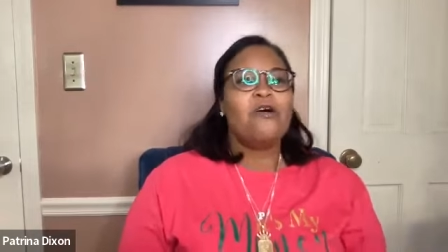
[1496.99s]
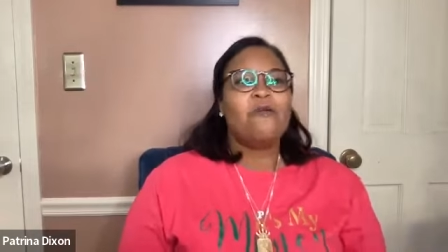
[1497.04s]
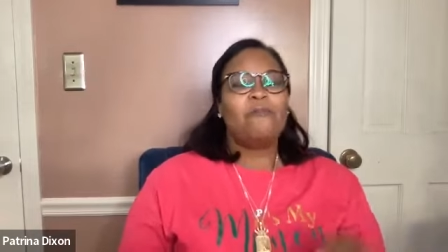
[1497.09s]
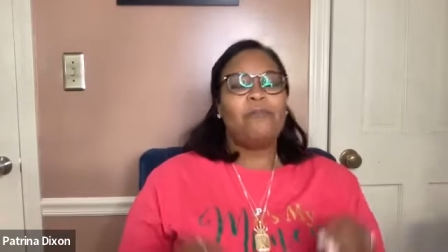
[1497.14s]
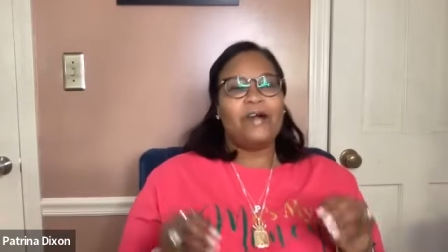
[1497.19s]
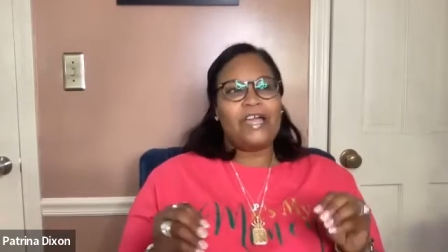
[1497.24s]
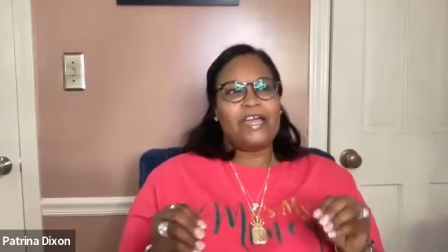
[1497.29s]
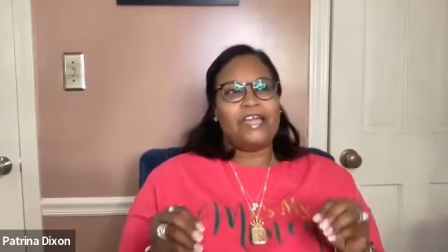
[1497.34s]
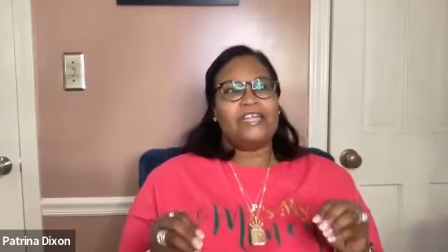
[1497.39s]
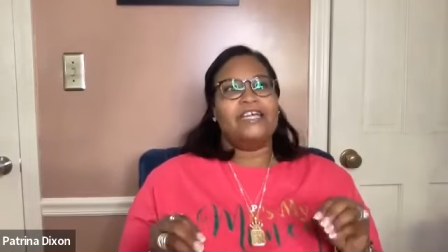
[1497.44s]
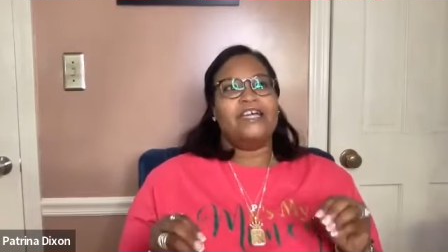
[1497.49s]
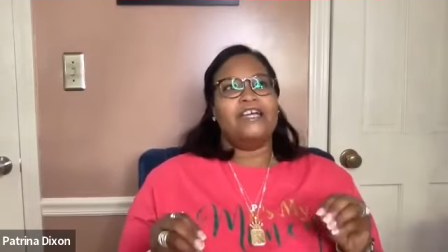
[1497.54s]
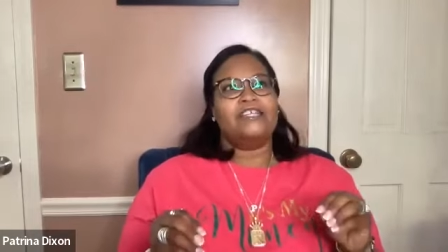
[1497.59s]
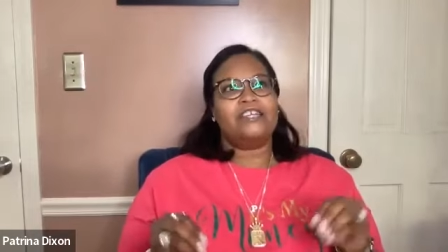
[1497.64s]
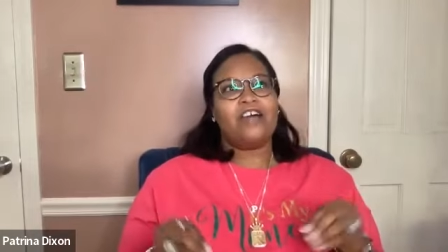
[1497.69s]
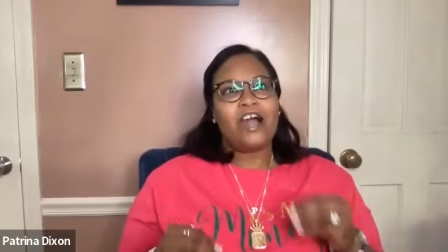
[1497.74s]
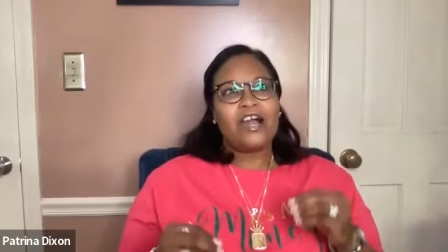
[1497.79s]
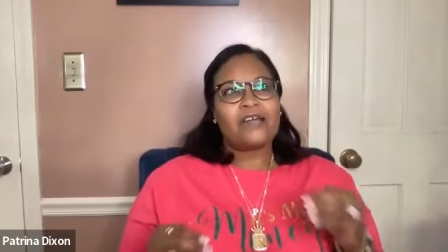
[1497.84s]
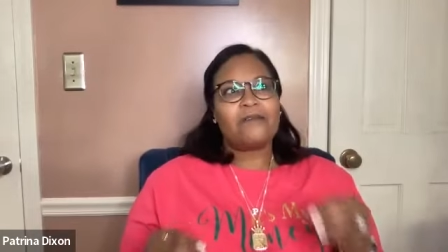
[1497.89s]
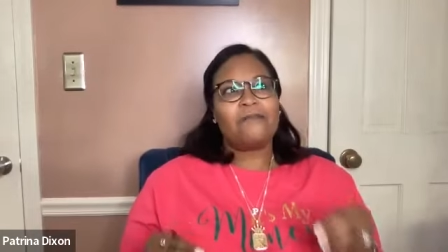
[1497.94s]
But
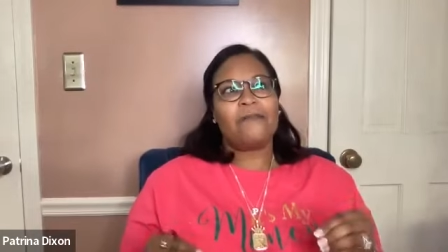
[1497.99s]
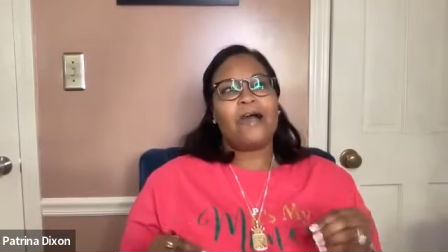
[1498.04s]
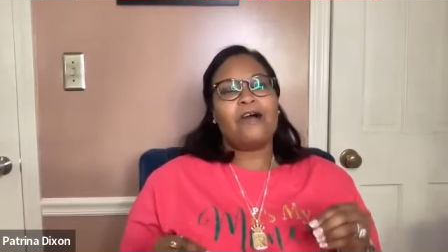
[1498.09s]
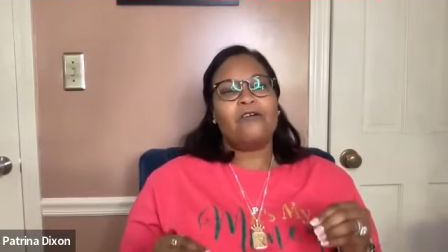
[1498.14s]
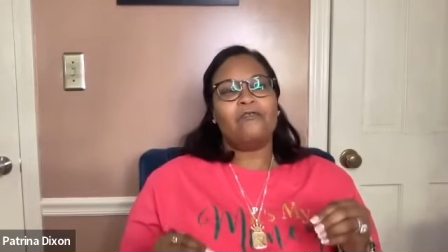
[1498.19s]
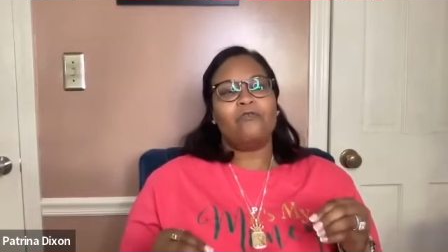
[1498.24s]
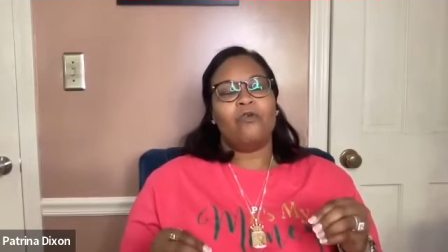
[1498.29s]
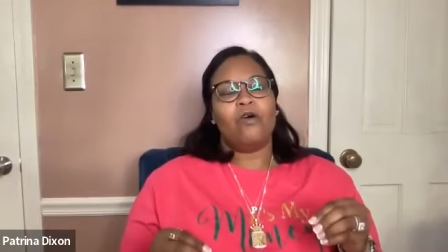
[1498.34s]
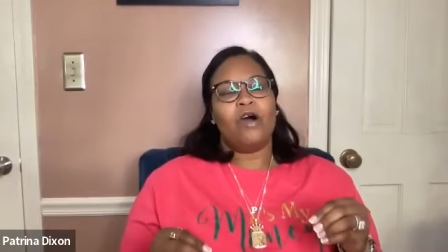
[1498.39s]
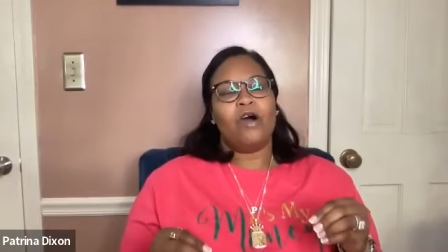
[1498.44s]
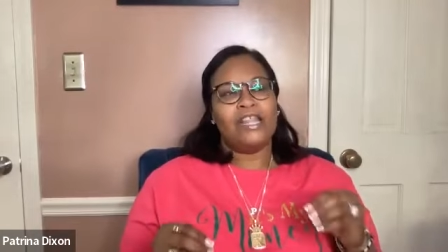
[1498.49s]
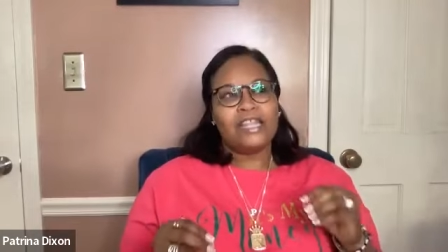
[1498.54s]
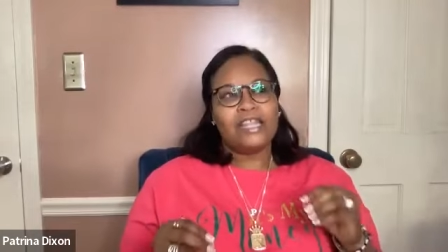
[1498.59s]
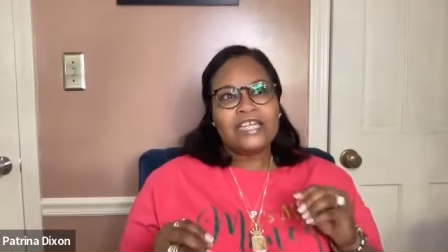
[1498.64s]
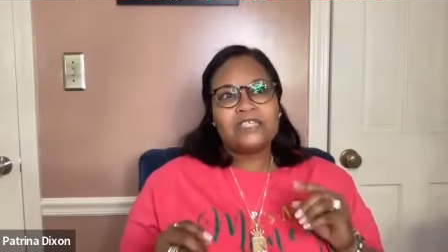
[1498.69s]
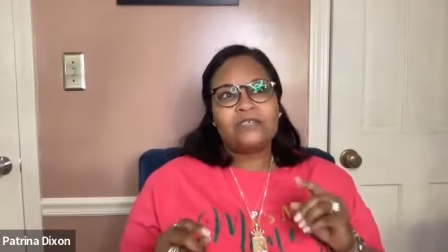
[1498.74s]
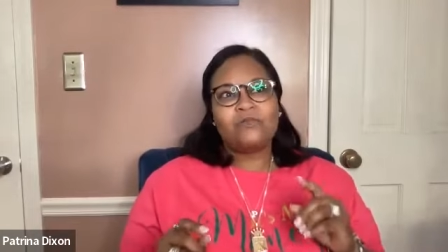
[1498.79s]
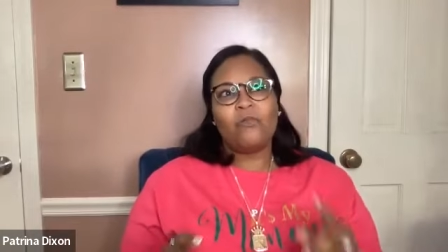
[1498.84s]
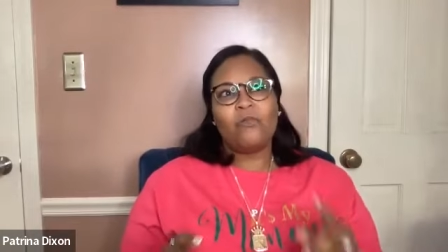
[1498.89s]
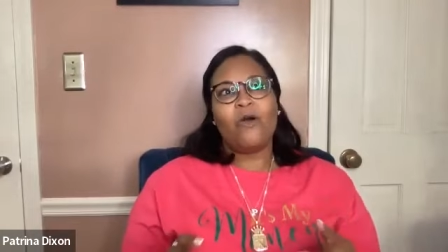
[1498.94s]
talk about at
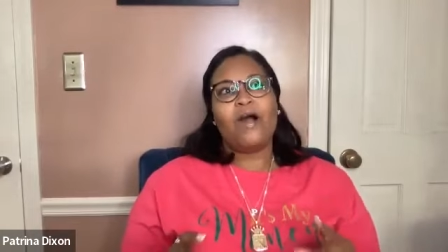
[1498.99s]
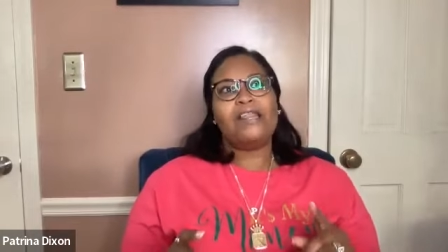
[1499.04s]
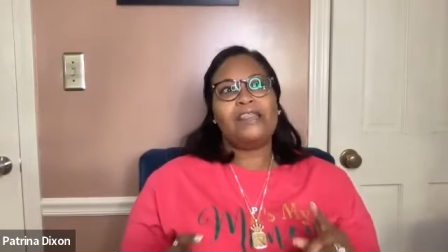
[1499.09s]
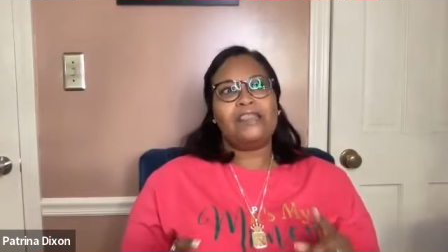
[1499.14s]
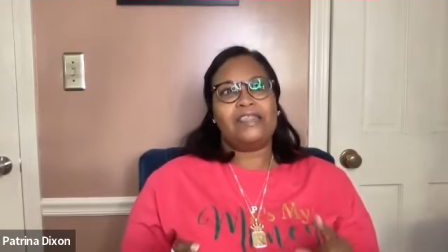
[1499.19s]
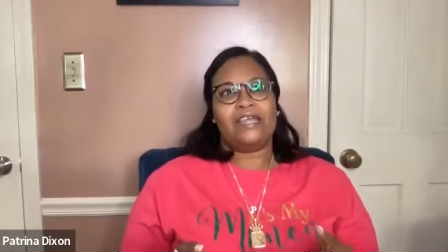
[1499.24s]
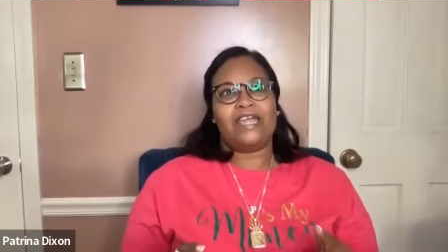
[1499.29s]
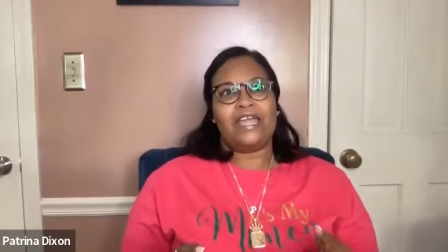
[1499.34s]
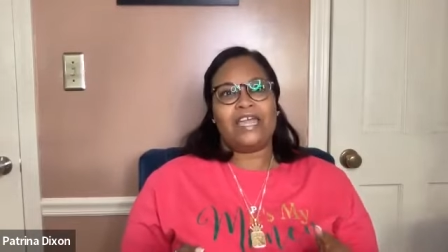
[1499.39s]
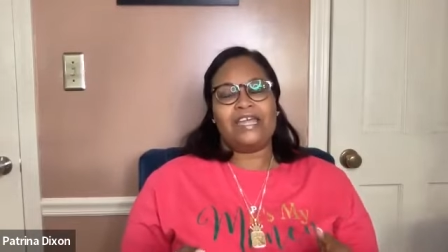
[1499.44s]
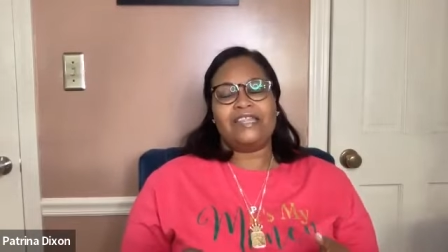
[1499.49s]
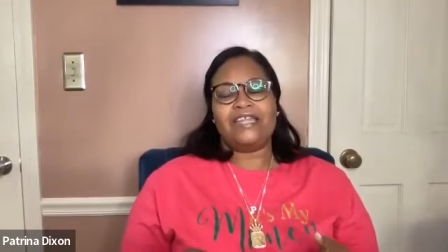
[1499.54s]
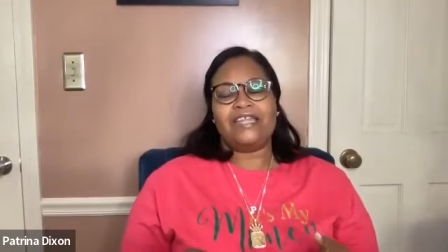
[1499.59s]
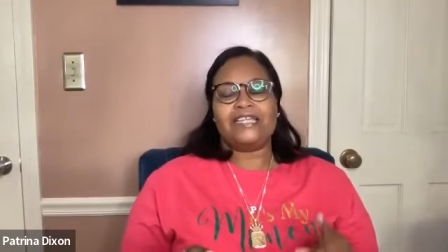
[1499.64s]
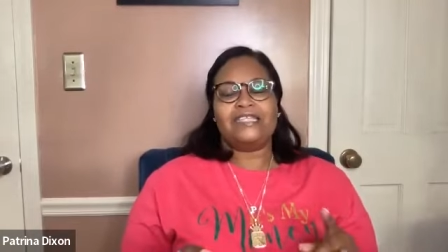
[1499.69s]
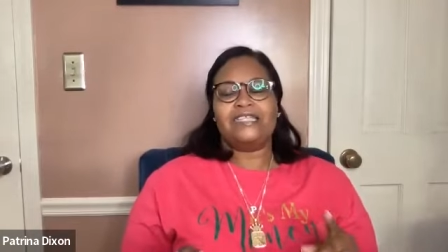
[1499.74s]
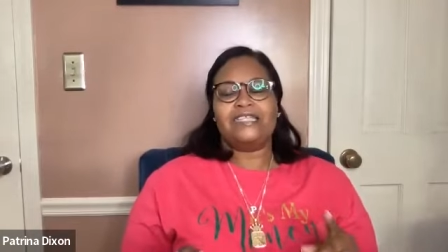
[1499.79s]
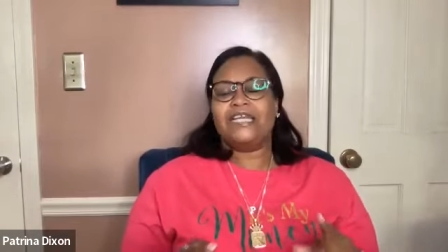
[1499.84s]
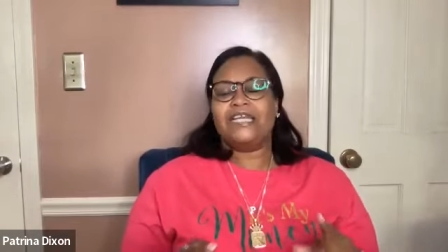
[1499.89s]
least one thing that